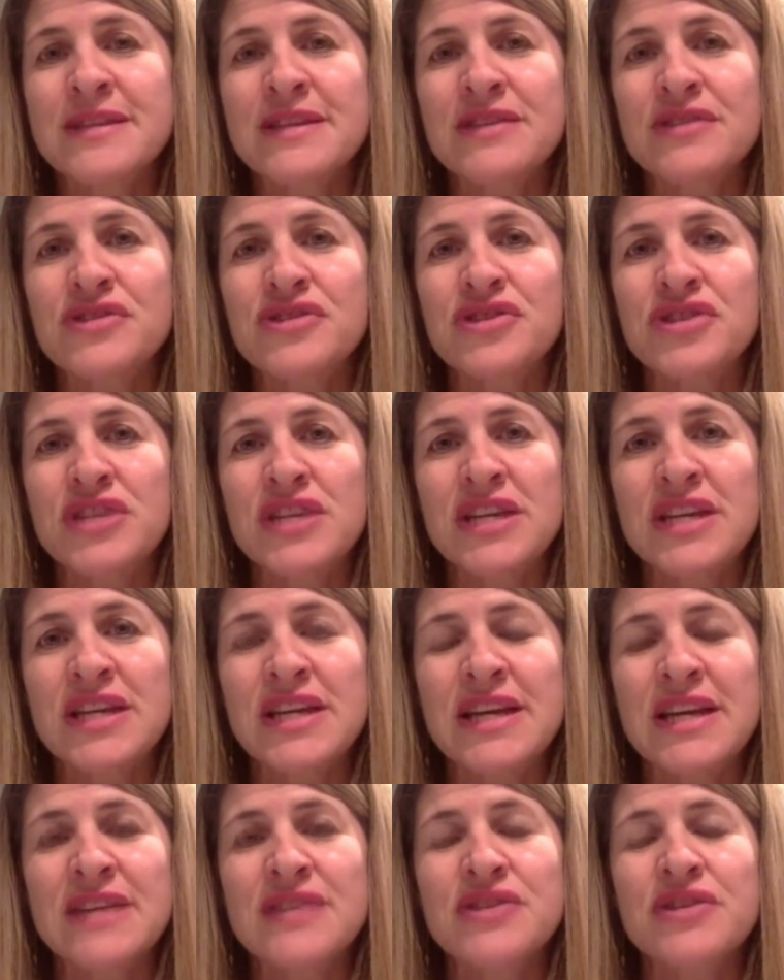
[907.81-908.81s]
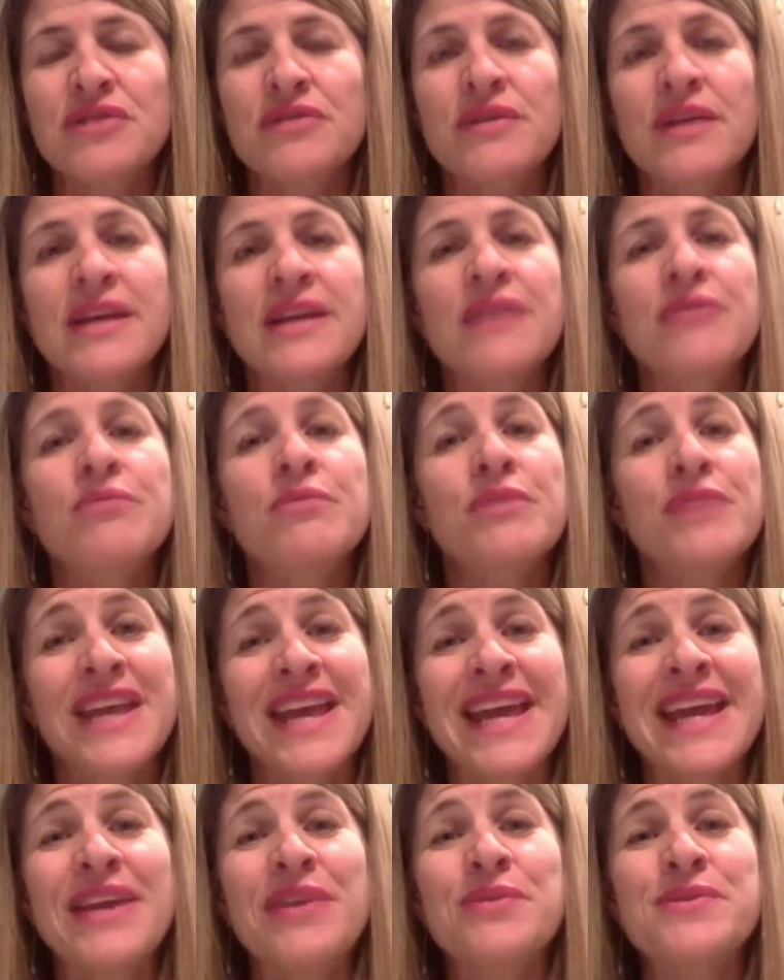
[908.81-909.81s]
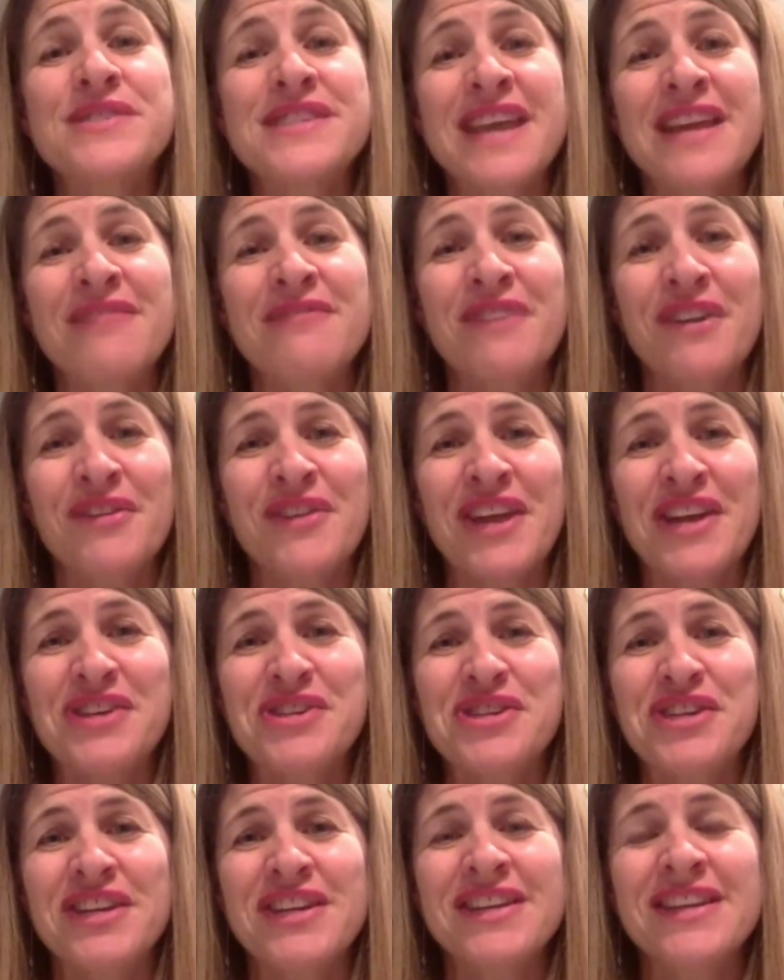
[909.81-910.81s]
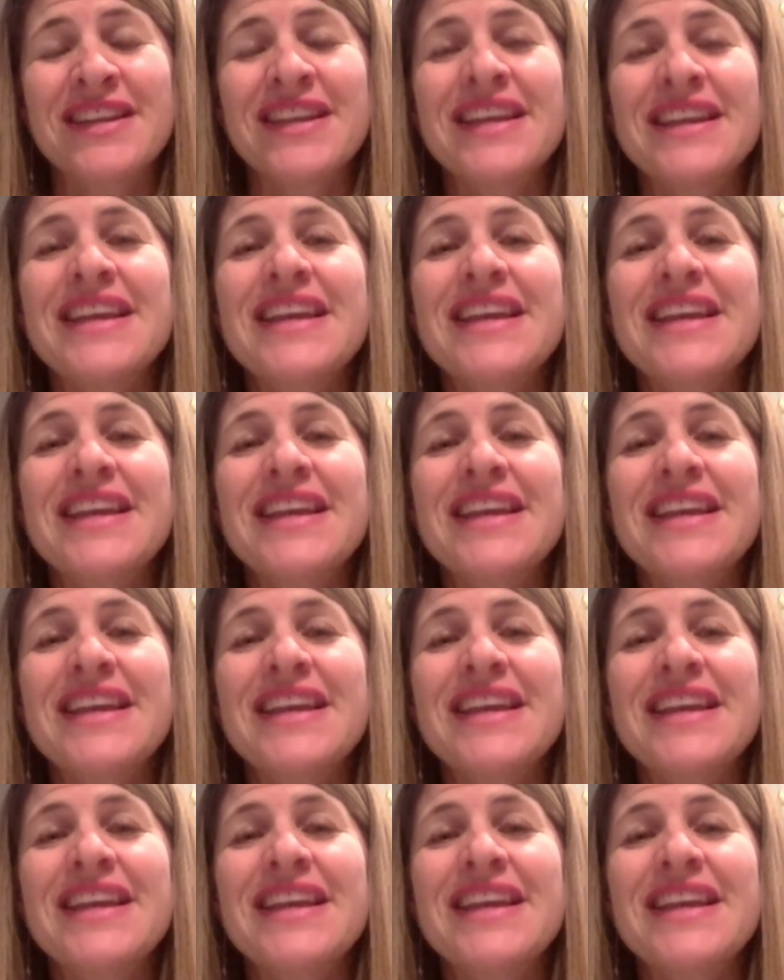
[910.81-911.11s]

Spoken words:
that she has created through the King Hussein Foundation.